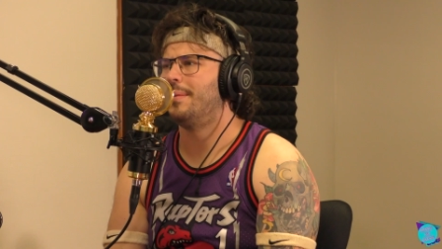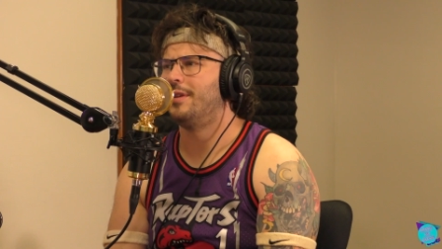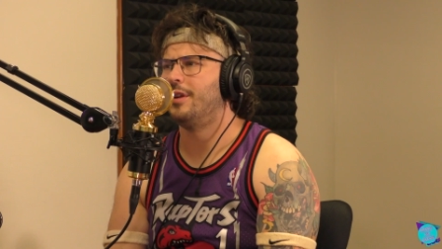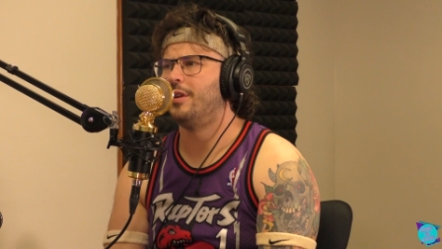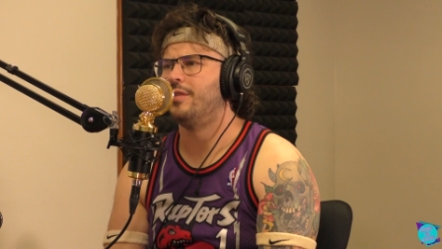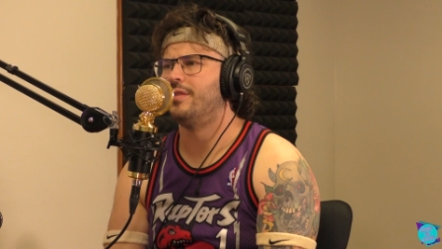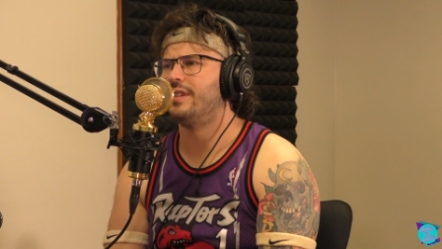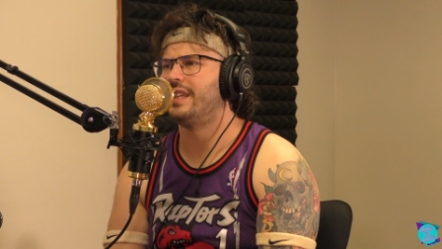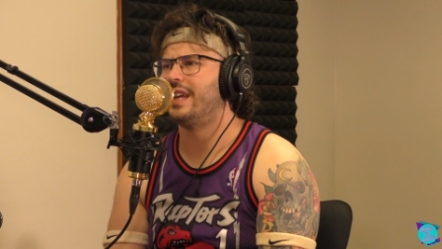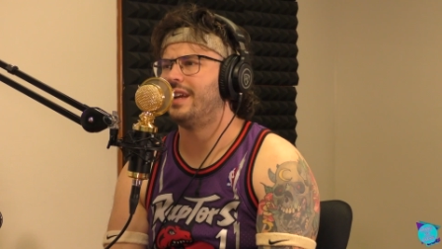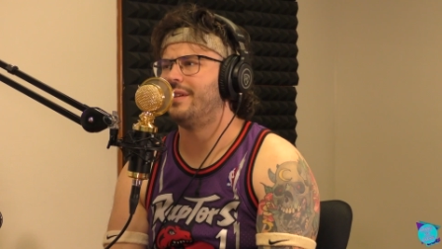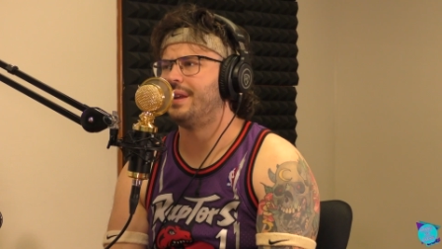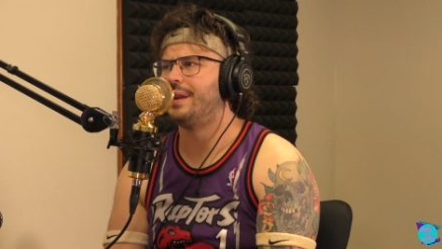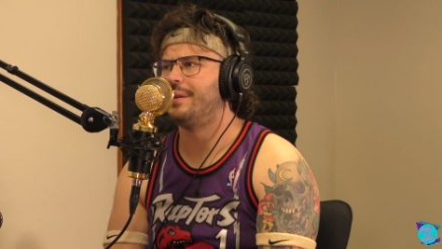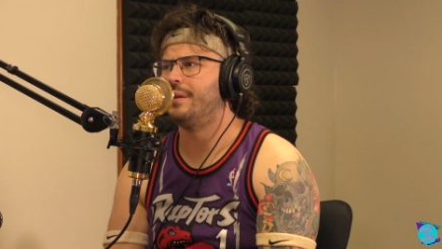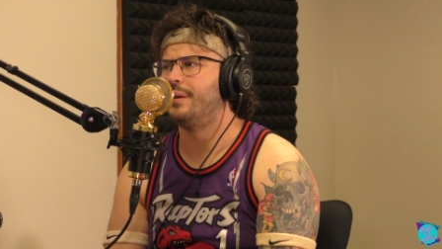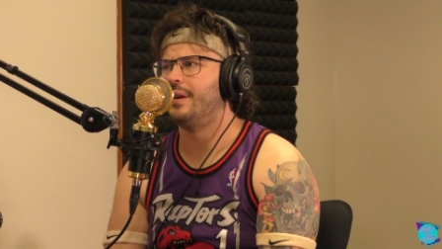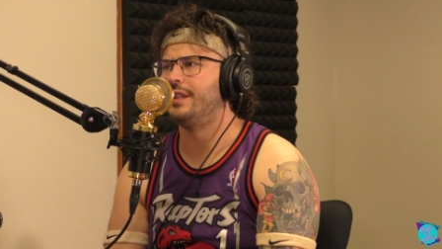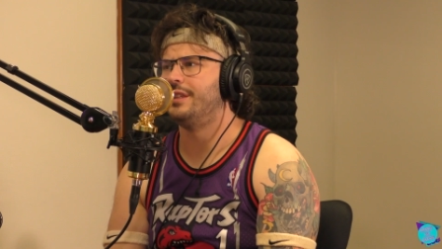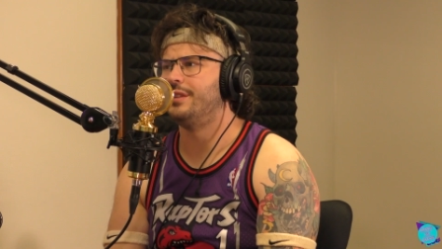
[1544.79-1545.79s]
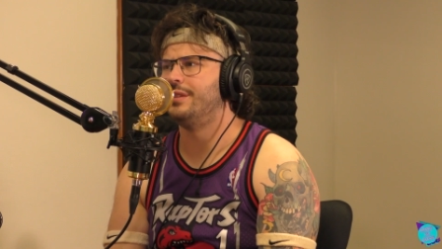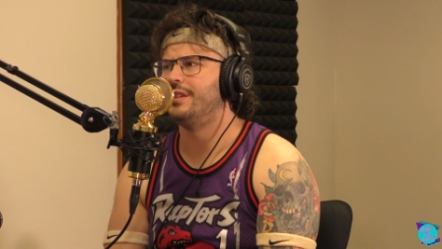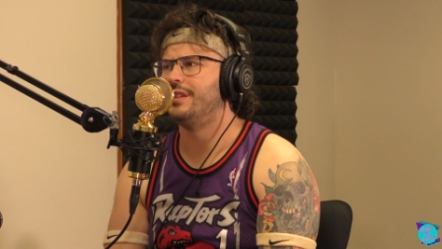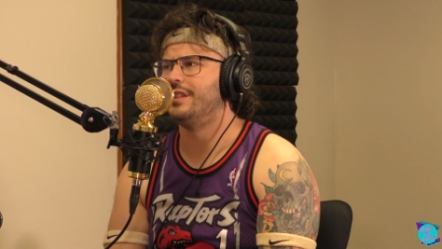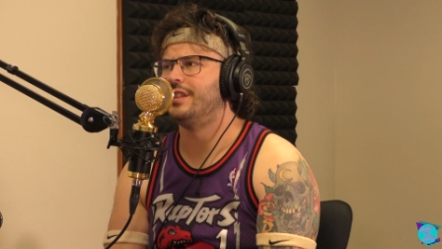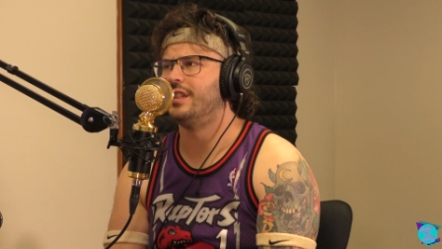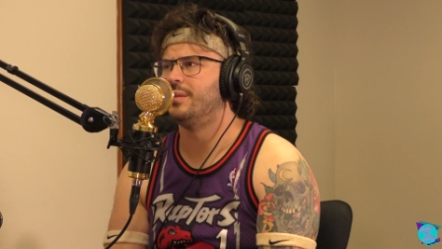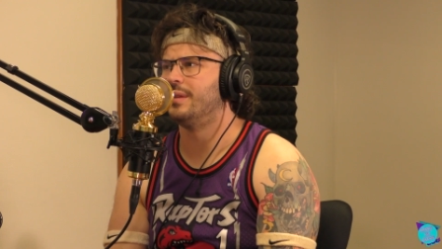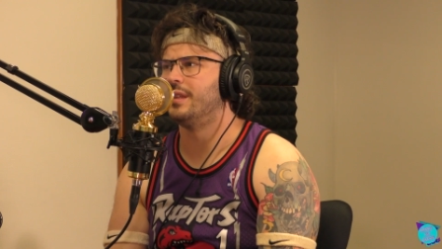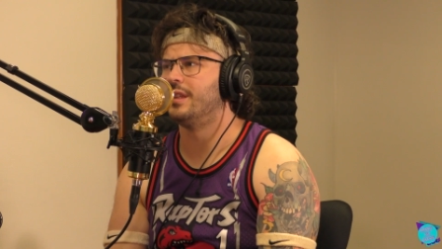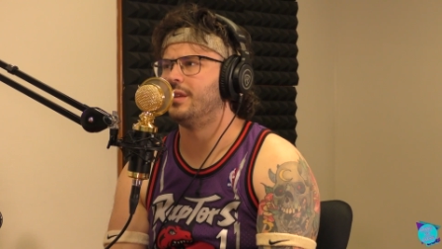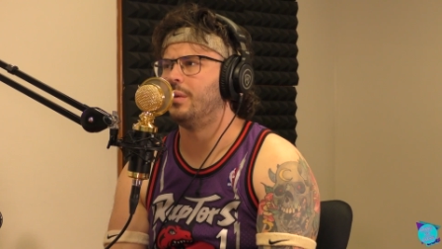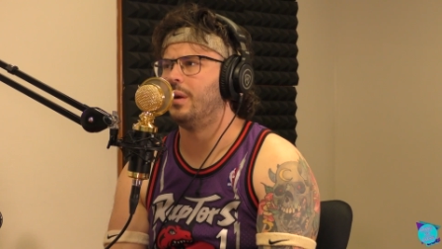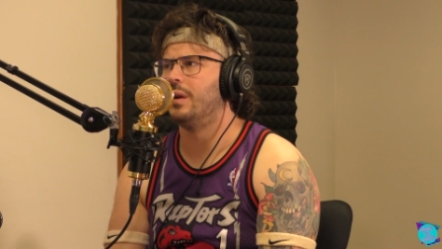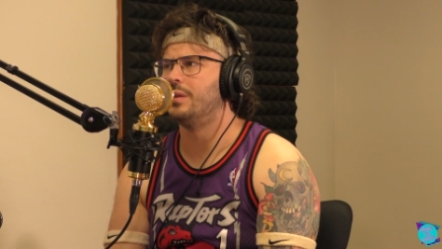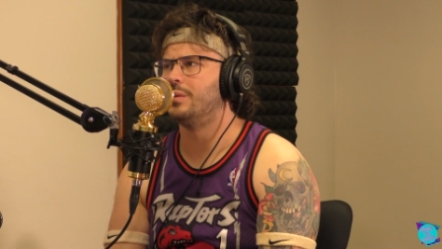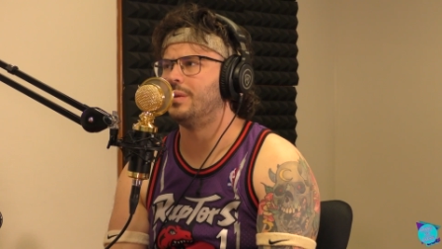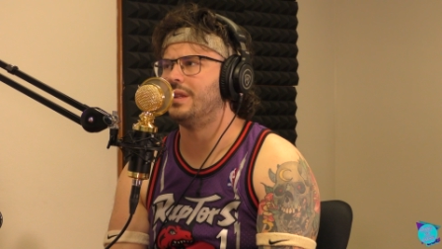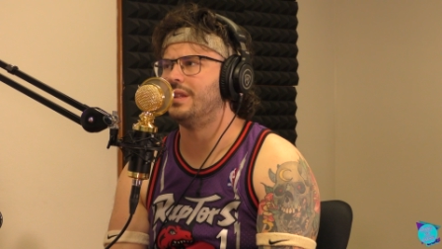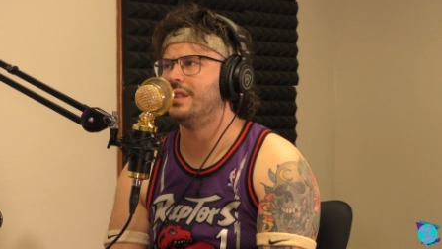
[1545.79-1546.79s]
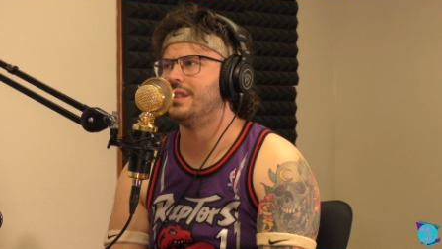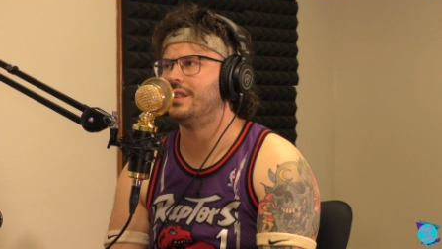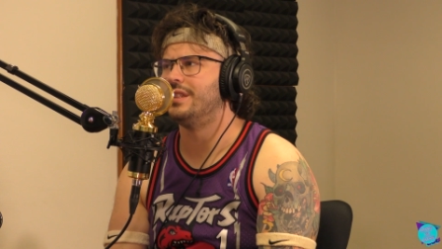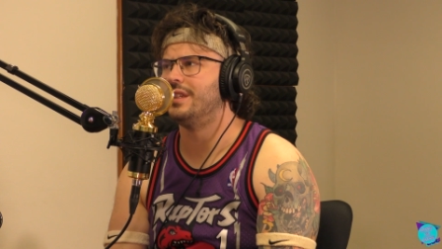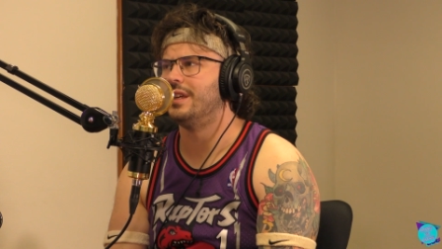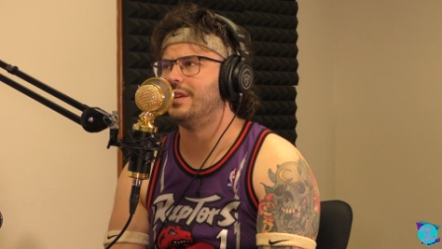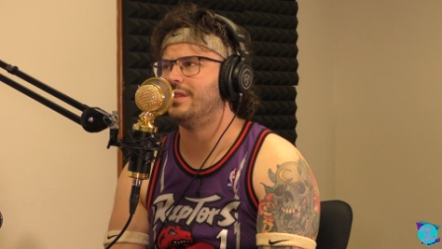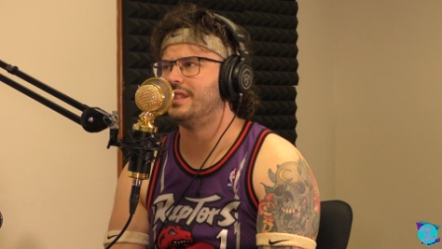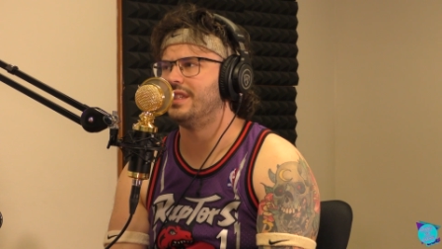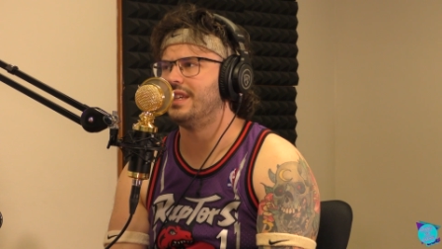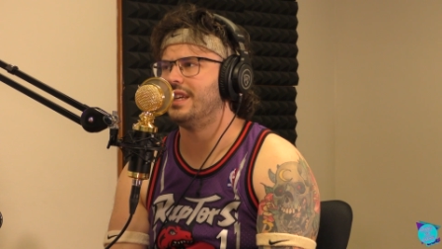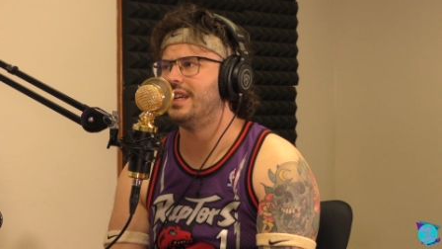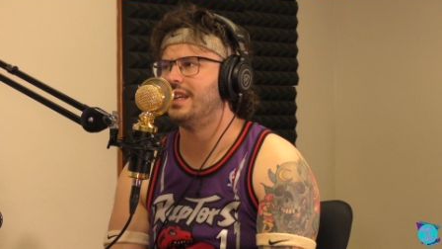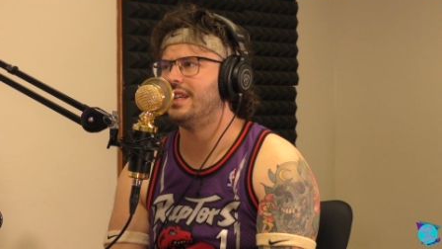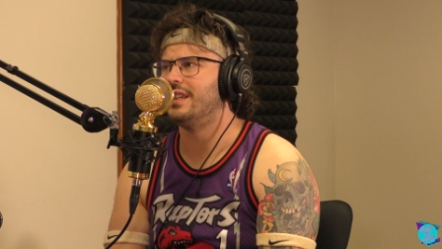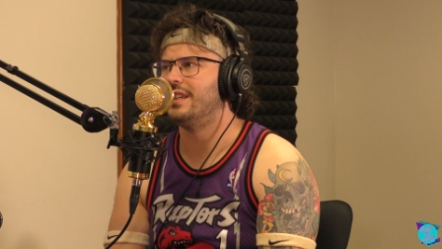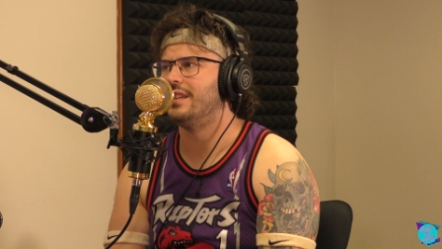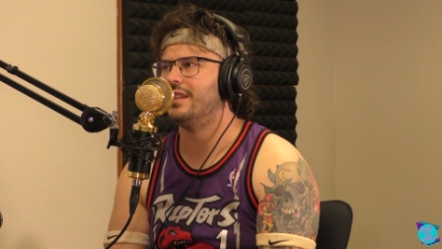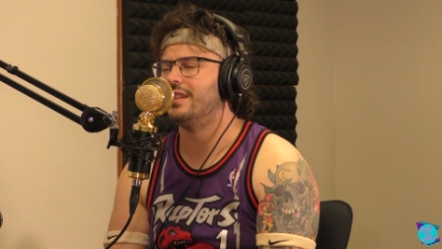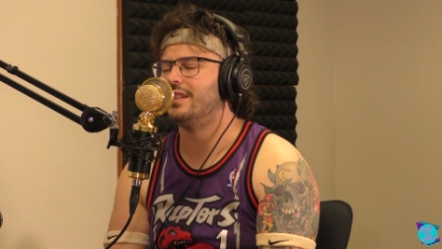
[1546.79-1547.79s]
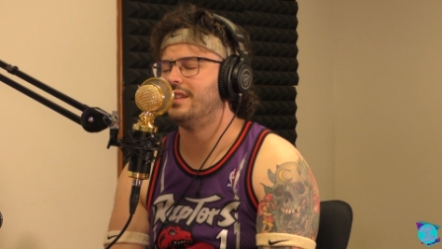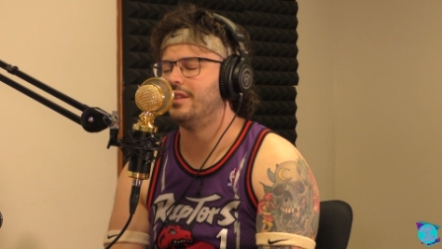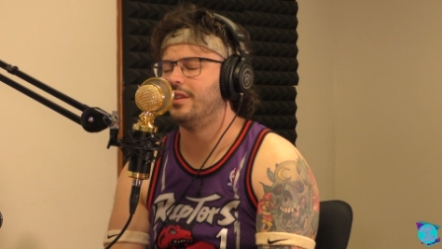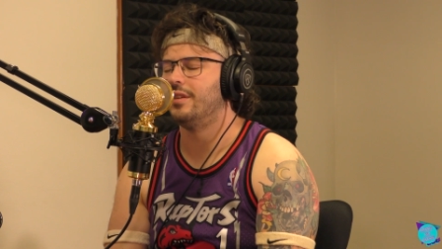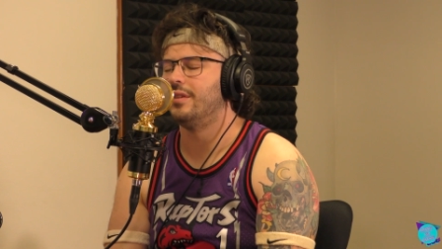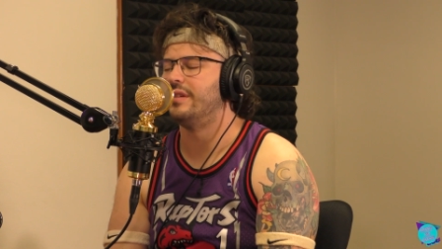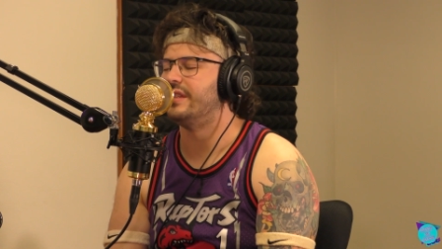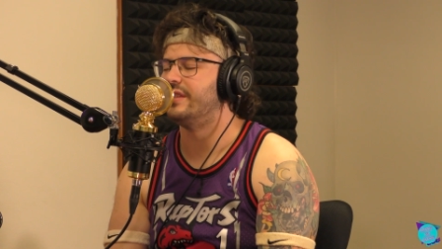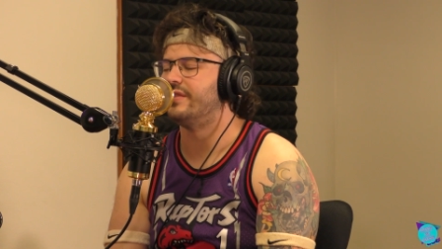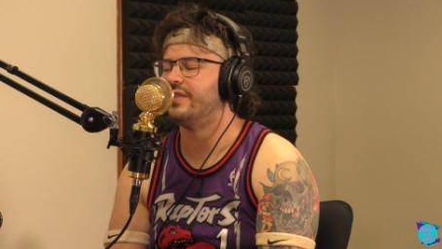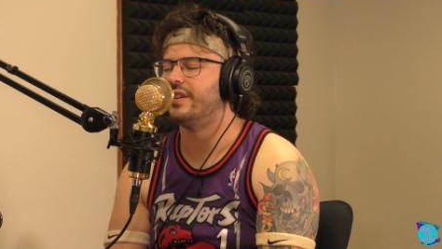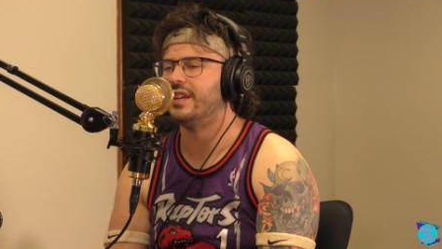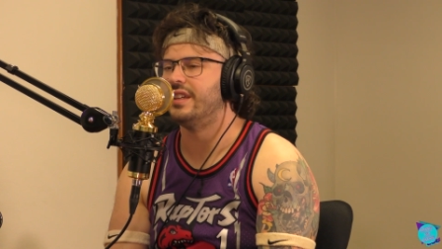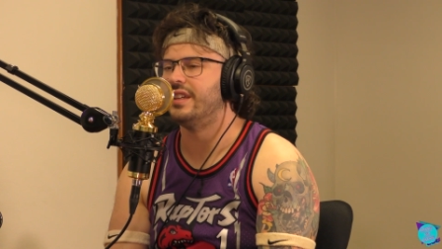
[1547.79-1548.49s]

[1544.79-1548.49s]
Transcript: overtime game I went to this year, but there was one this year I was at. They're always fun.